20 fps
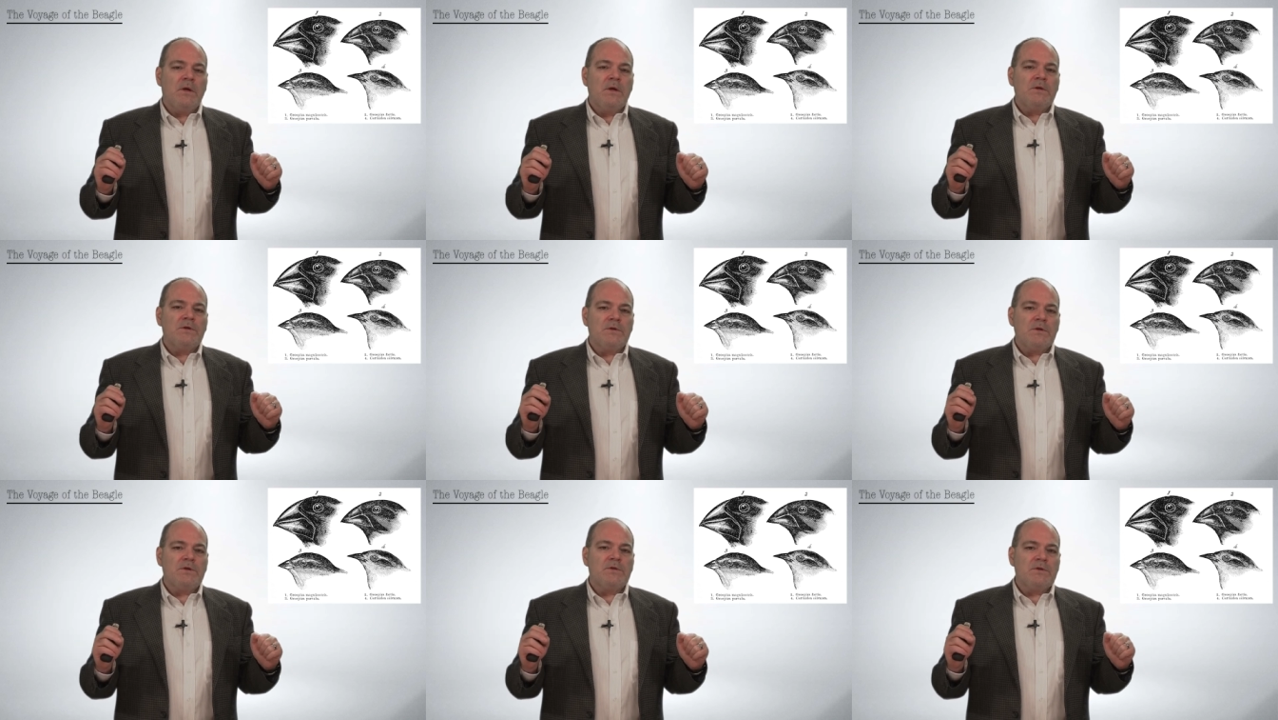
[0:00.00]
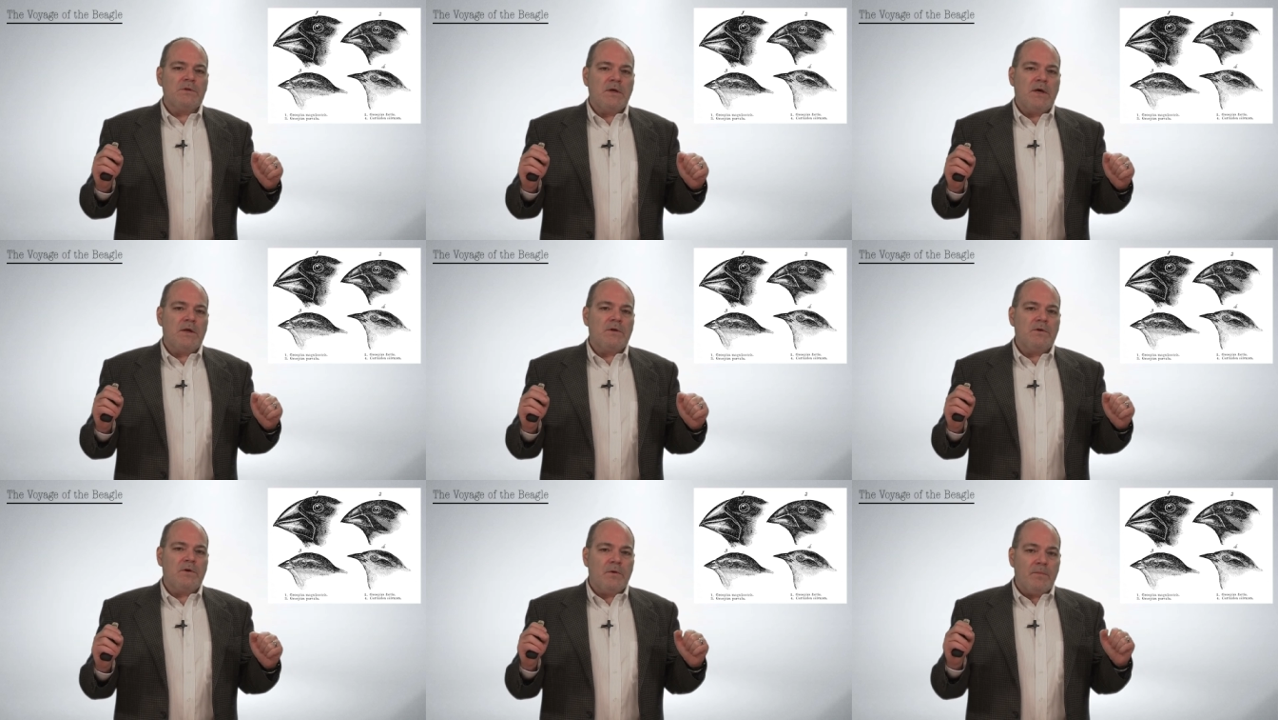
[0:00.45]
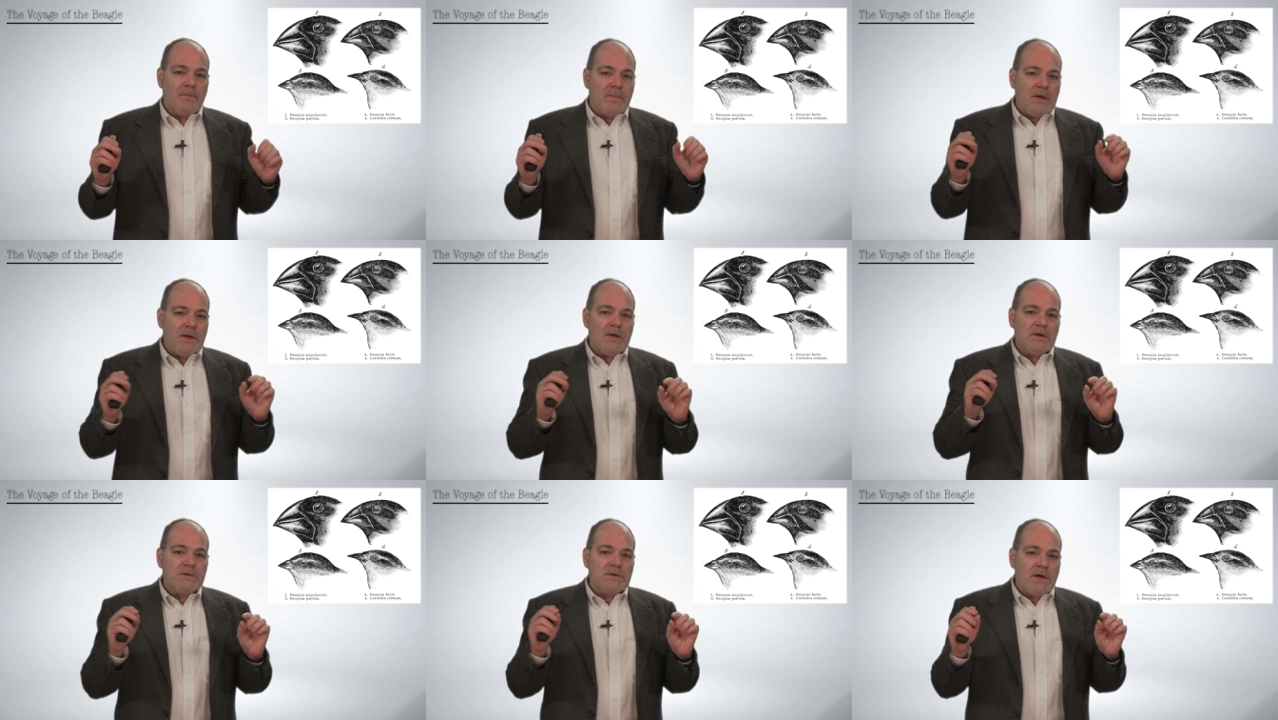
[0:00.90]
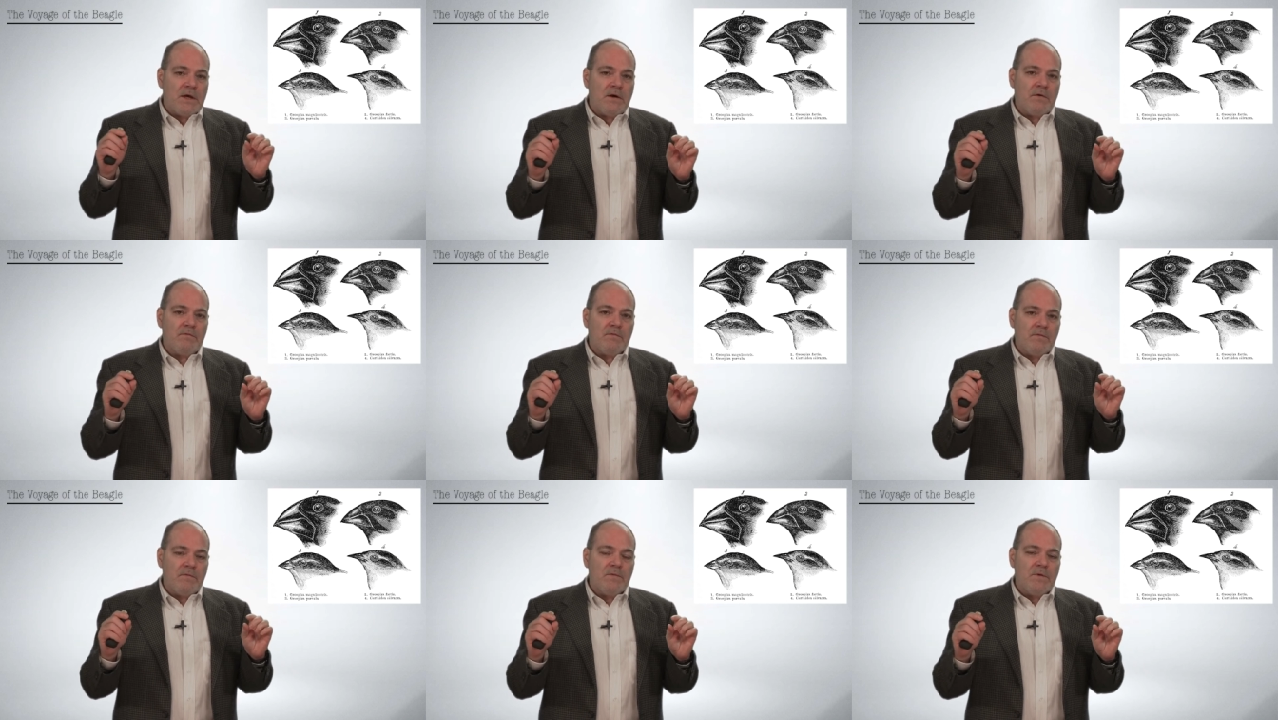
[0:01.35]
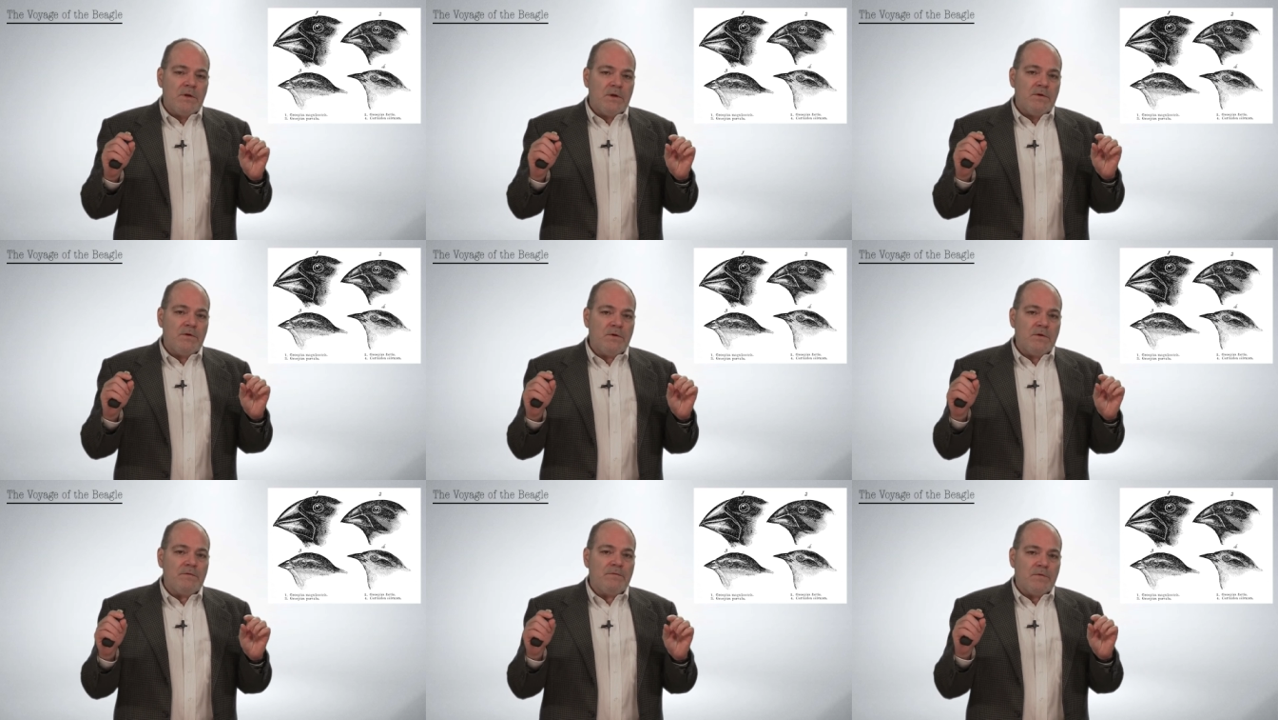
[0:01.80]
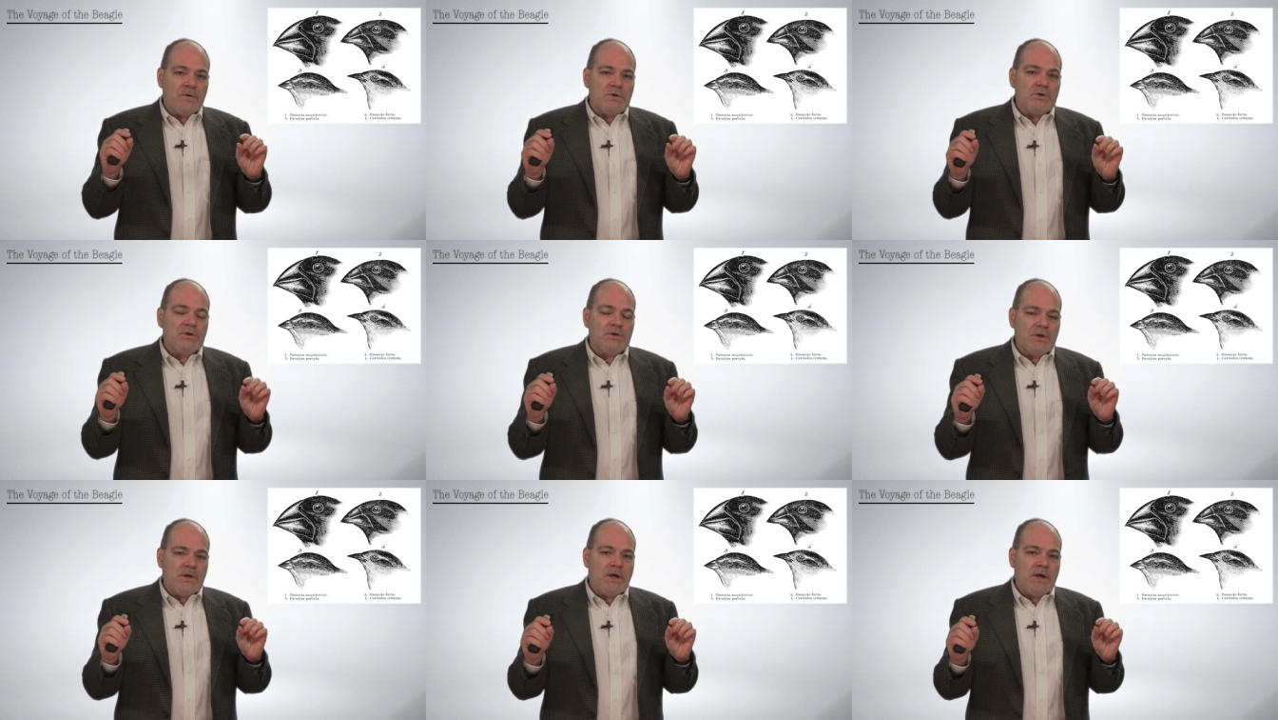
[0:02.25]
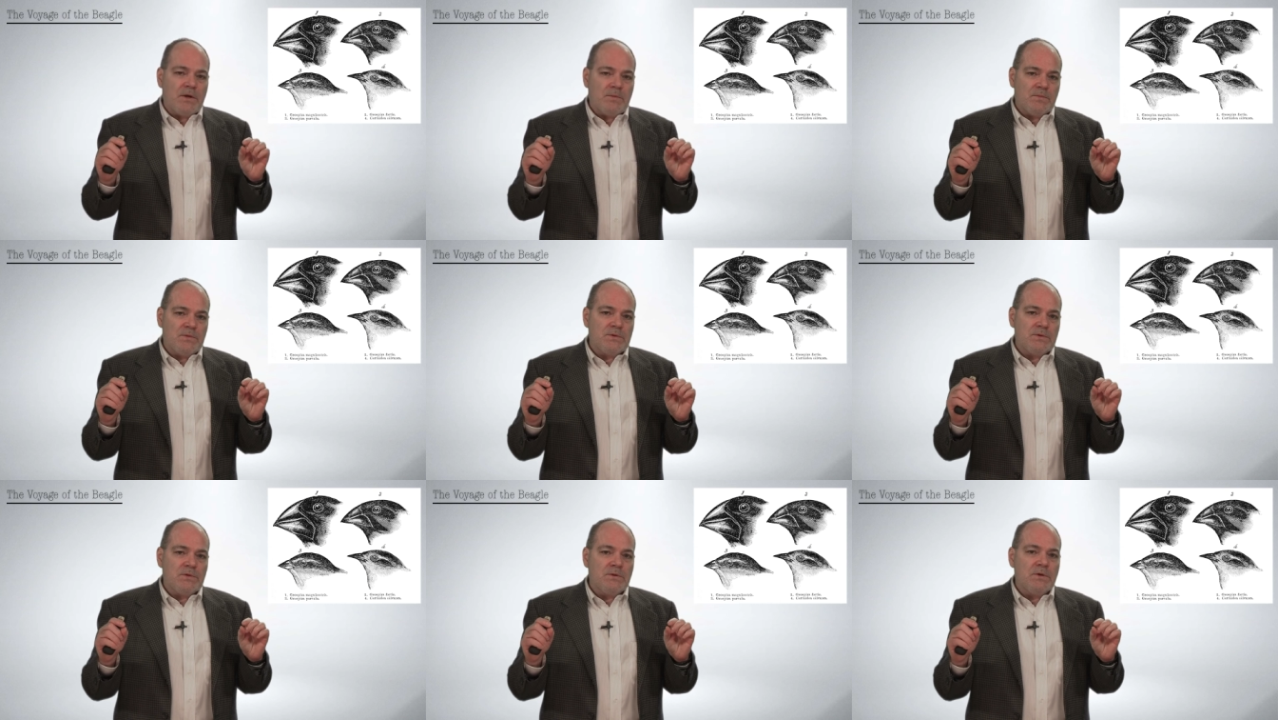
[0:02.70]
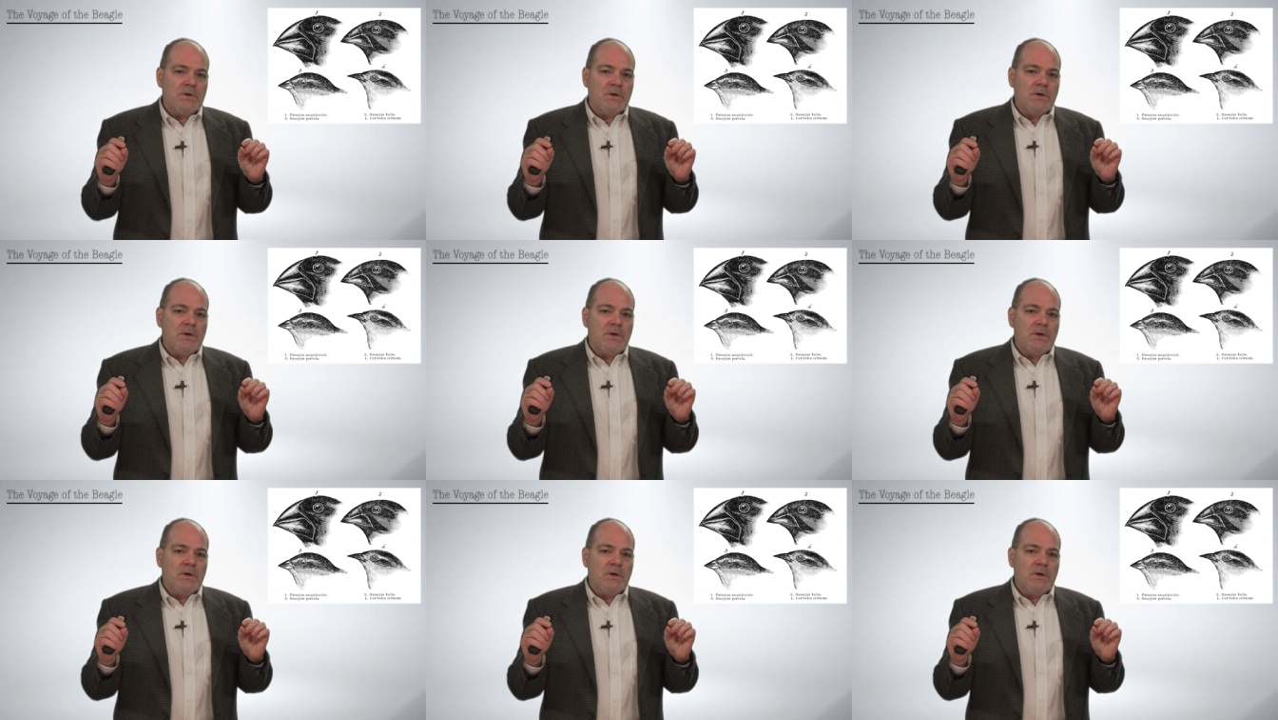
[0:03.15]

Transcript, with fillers: such that their beaks have different shapes.